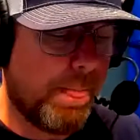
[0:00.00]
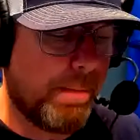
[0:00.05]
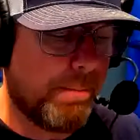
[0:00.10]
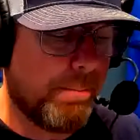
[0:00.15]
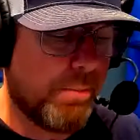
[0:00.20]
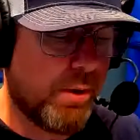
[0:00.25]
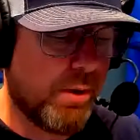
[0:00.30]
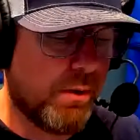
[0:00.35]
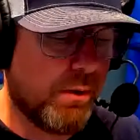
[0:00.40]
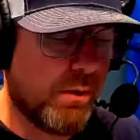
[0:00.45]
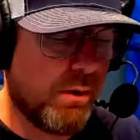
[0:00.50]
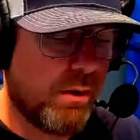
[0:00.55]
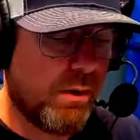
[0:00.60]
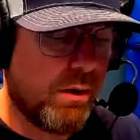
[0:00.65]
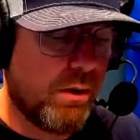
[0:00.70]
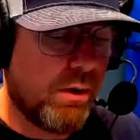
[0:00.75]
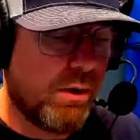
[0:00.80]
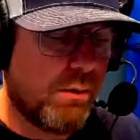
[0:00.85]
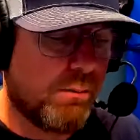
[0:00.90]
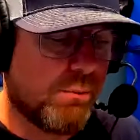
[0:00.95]
But
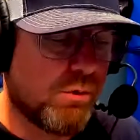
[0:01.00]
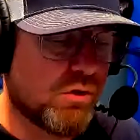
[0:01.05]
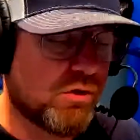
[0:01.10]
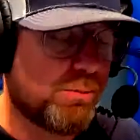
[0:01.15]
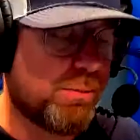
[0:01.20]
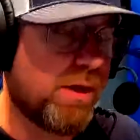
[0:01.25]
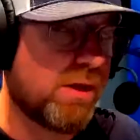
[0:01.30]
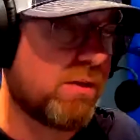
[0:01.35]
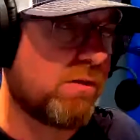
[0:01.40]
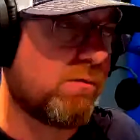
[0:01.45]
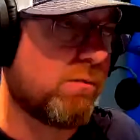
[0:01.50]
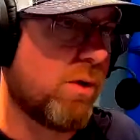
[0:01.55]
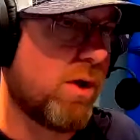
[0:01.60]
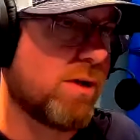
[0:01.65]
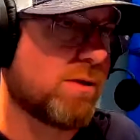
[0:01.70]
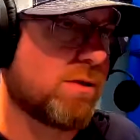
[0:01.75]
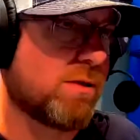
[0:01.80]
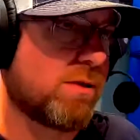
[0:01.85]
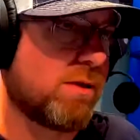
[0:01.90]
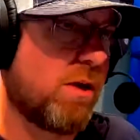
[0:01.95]

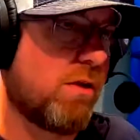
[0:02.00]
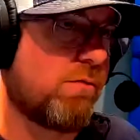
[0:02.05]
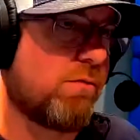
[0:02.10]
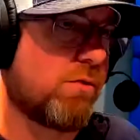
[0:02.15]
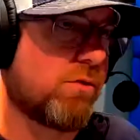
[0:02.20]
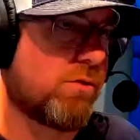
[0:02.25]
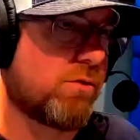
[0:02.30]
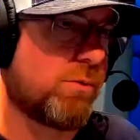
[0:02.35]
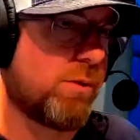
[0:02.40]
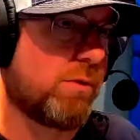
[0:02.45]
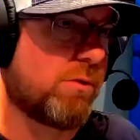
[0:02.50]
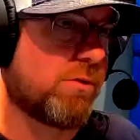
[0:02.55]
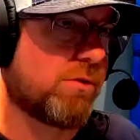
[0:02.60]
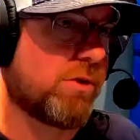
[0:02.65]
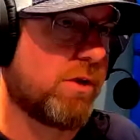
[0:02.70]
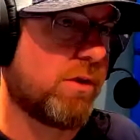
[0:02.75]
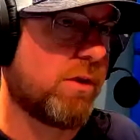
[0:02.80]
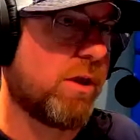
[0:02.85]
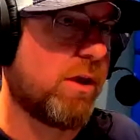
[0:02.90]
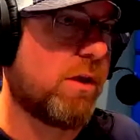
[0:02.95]
perspective-wise, it's helpful to be able to
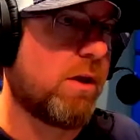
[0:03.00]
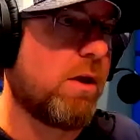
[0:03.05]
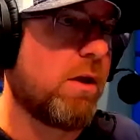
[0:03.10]
share that.